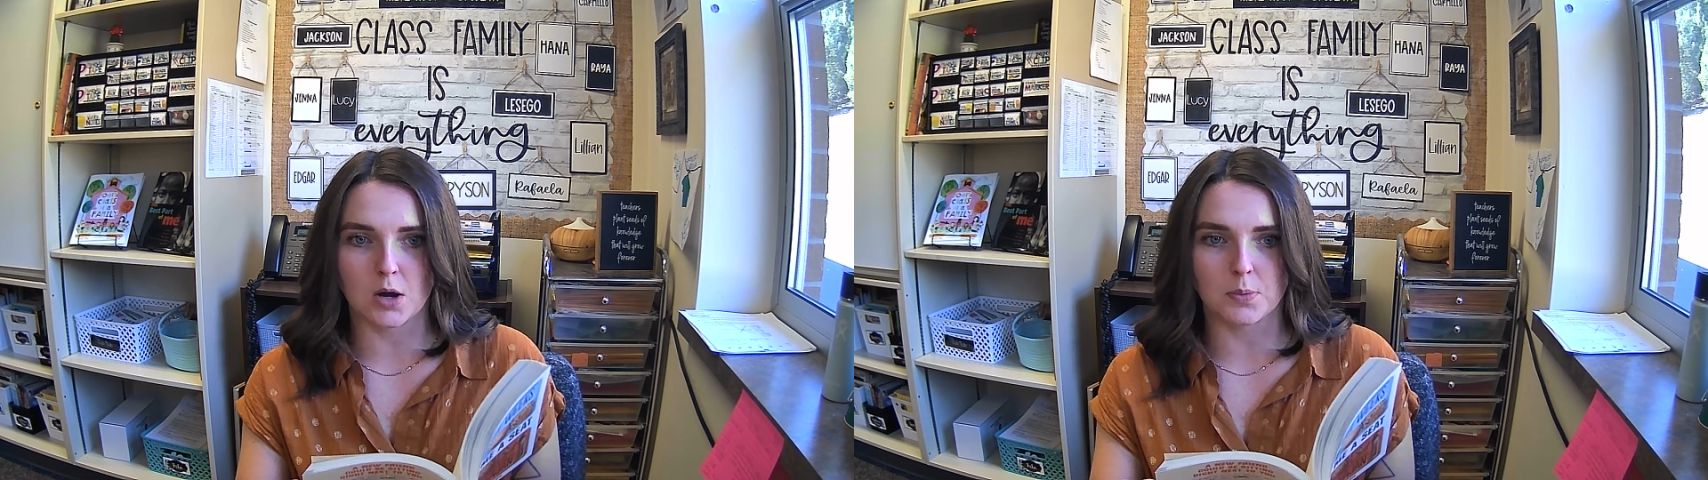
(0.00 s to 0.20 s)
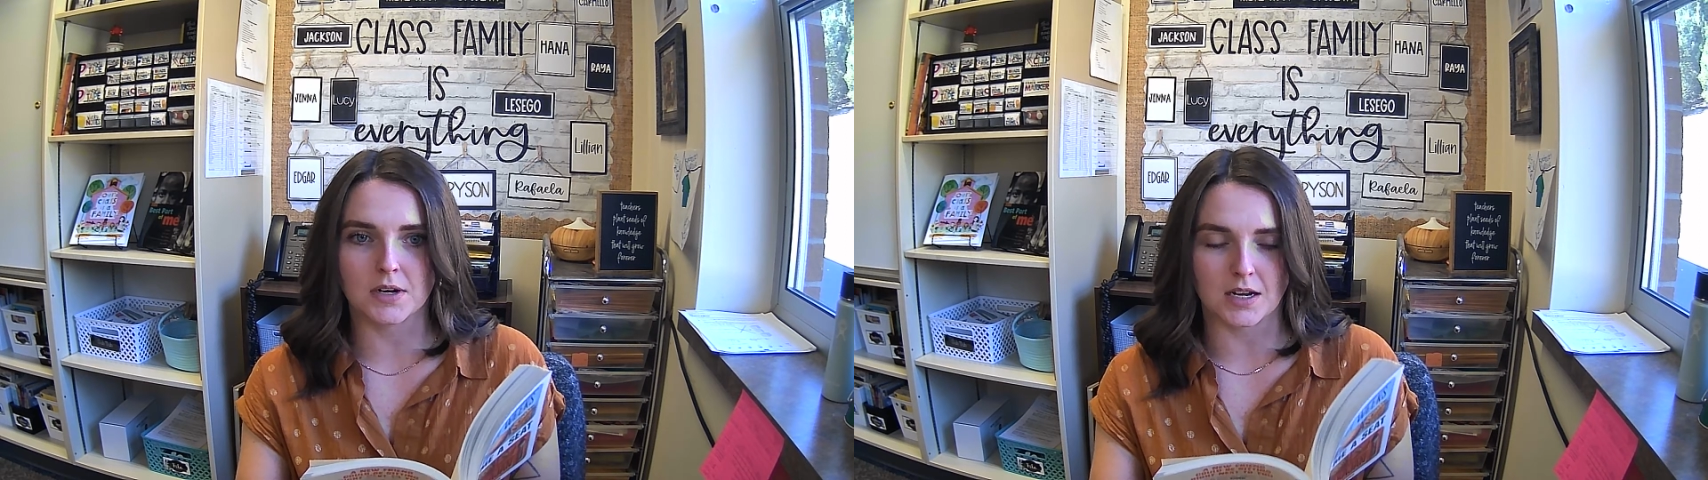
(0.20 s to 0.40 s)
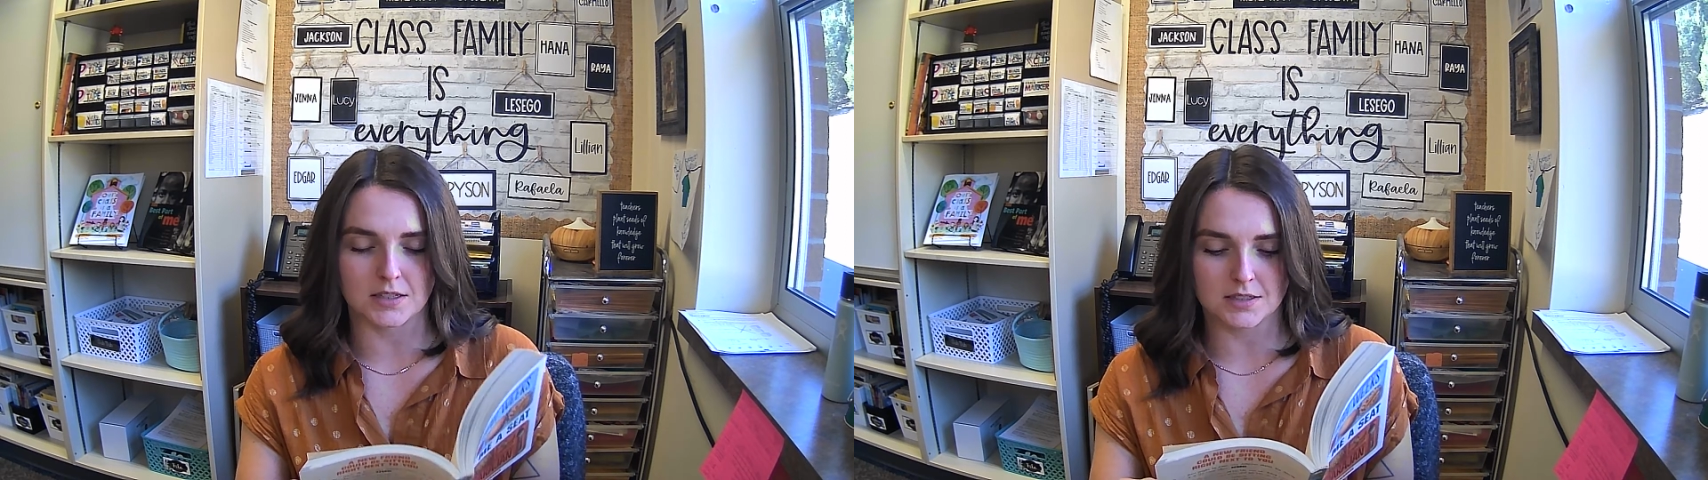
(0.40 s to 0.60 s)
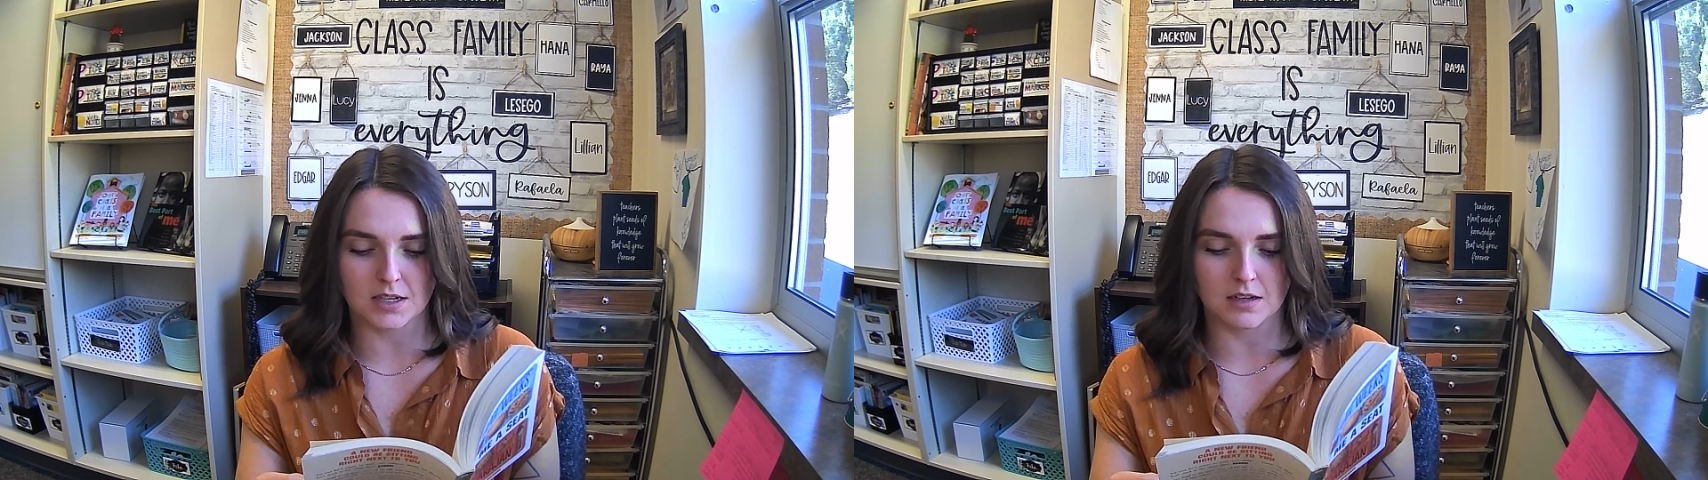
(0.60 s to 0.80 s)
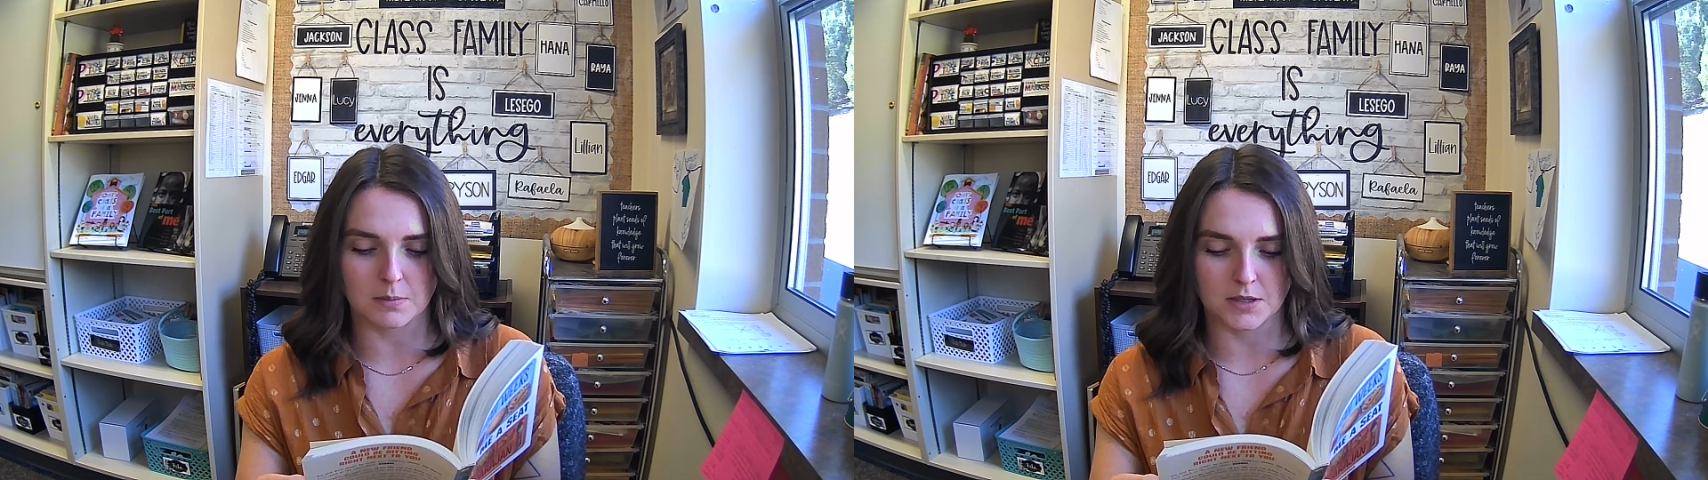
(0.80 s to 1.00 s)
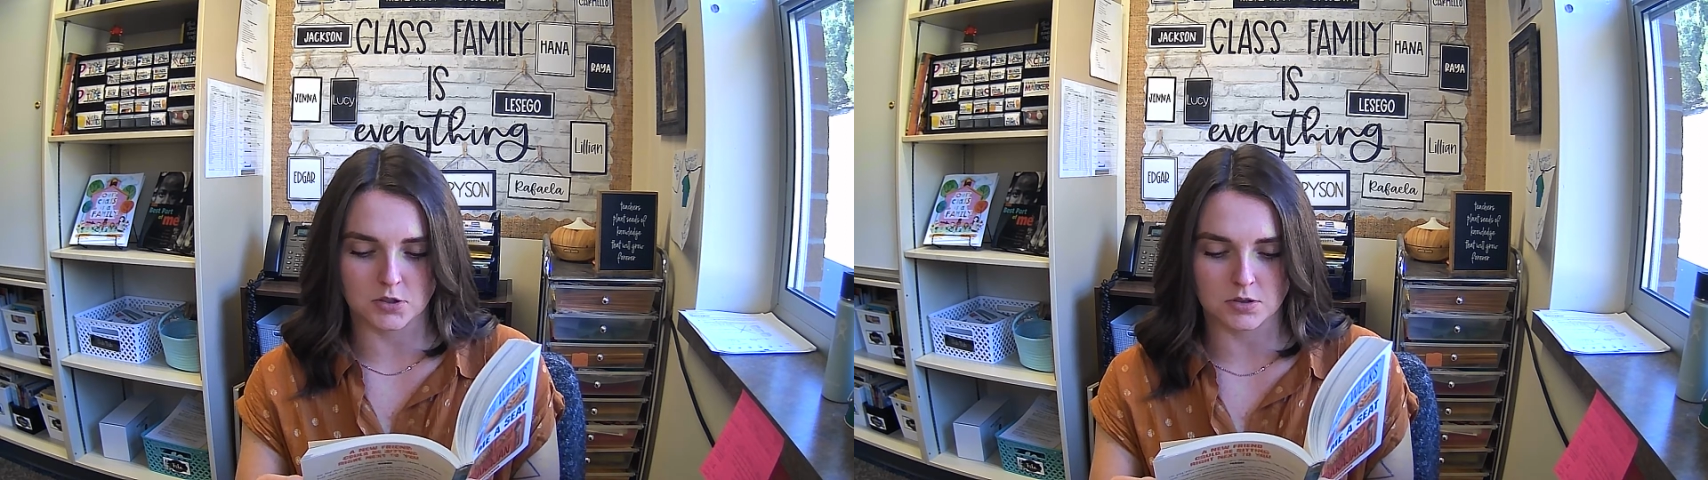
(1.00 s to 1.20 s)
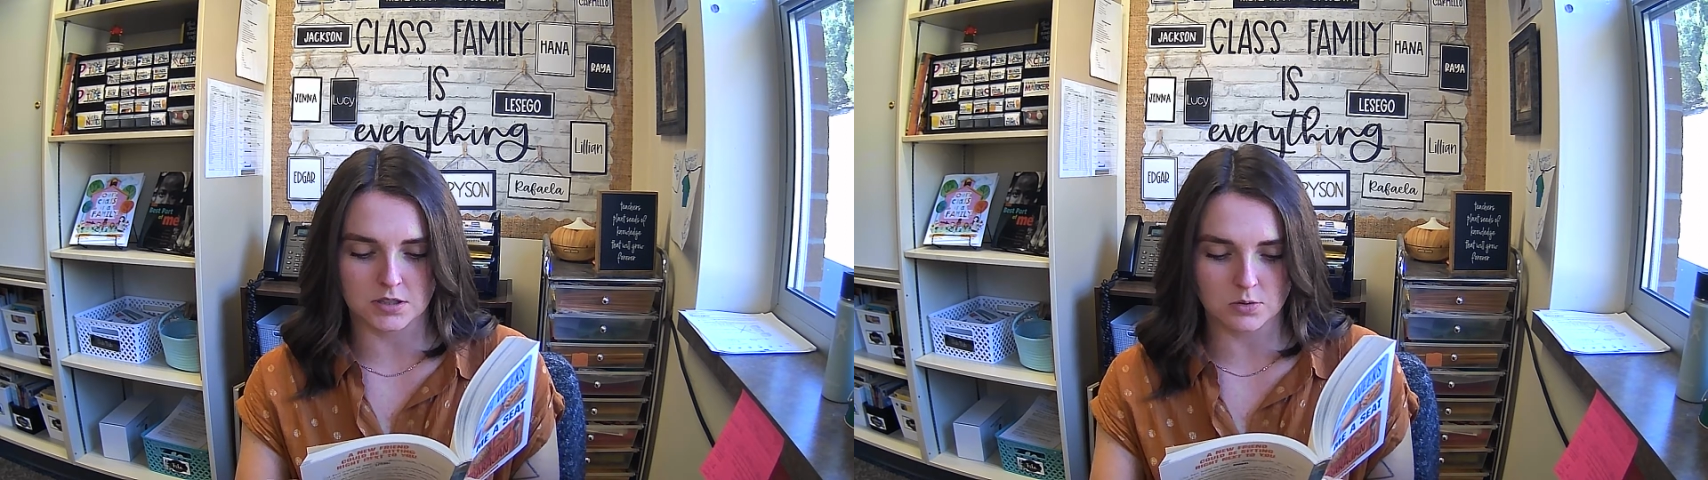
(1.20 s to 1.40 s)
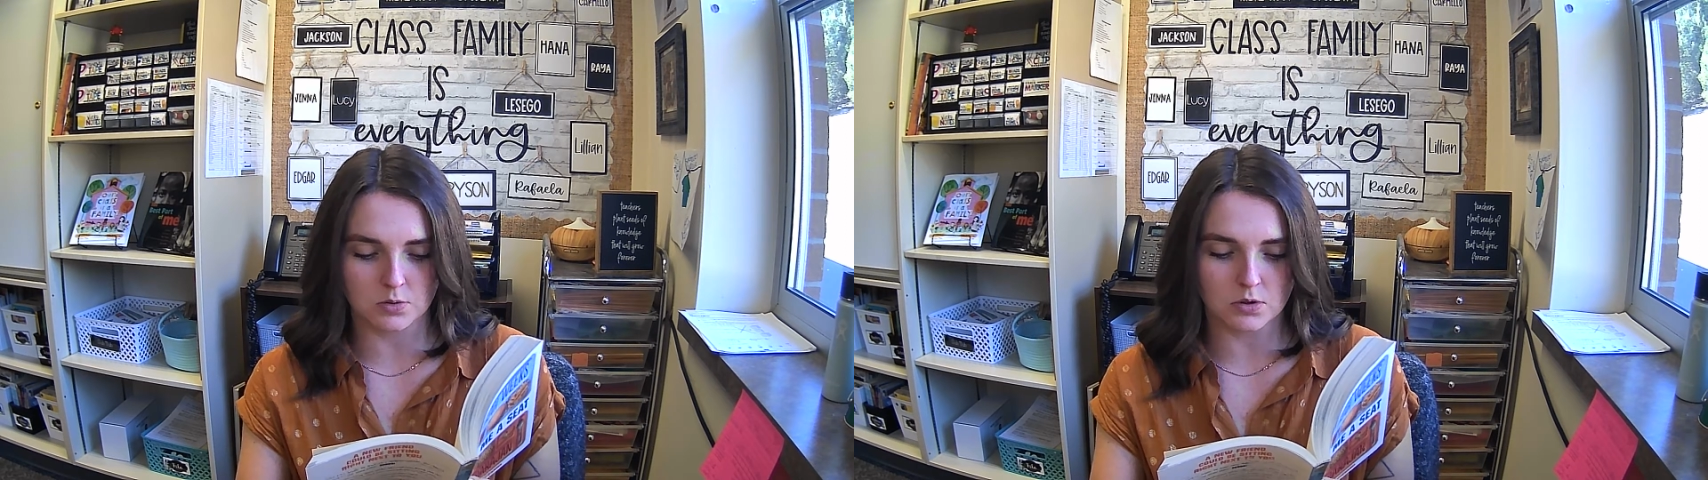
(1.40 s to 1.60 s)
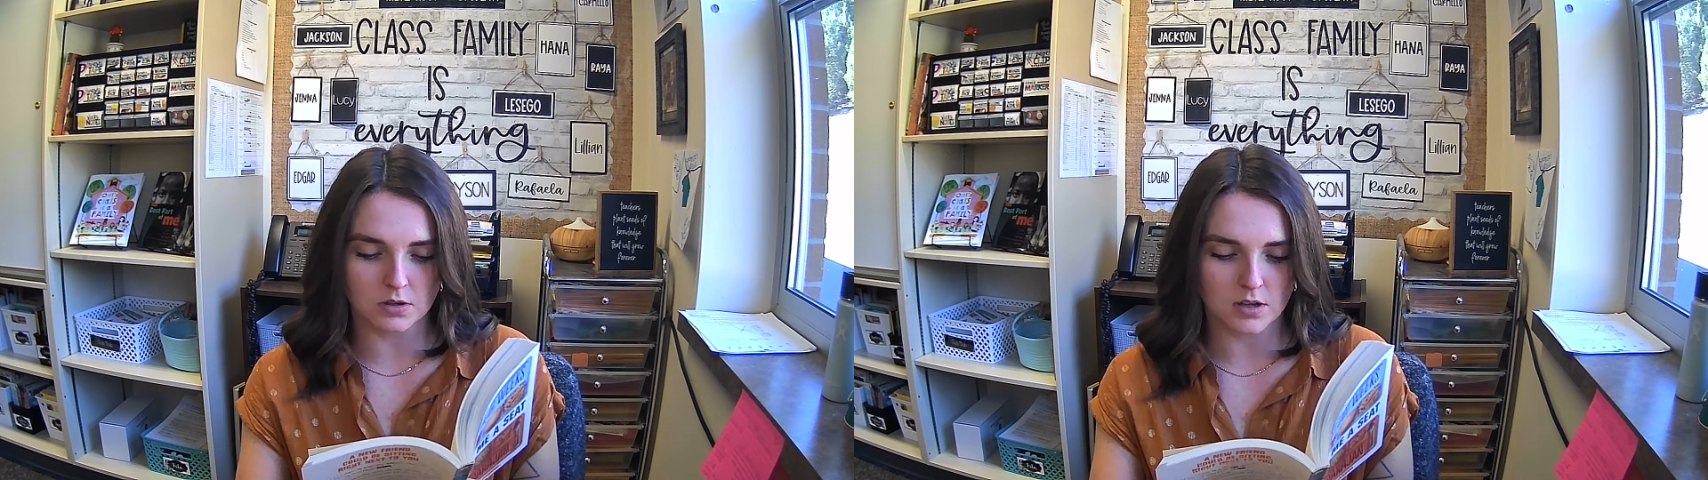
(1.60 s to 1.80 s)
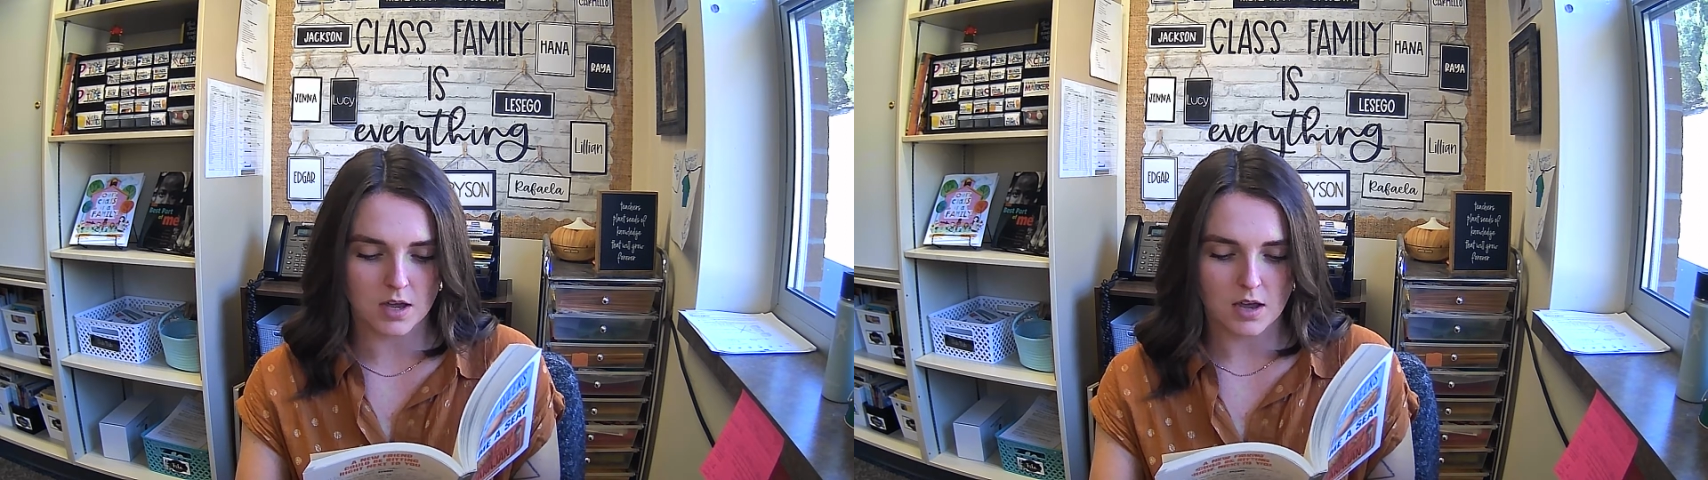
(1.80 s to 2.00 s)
Albert Einstein Elementary School,